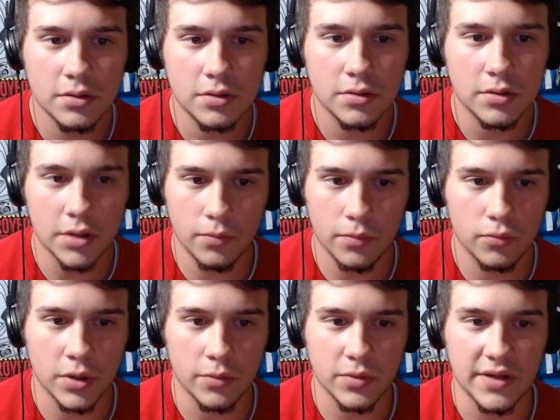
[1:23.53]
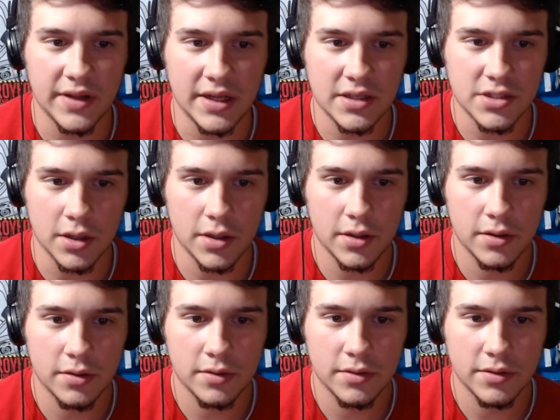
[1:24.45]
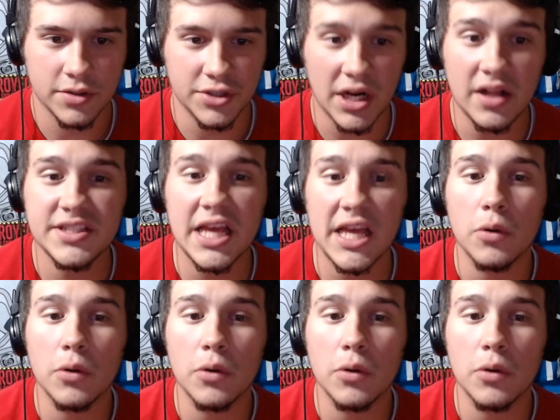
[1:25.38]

No, no, we did that. Sorry. Jonathan Taylor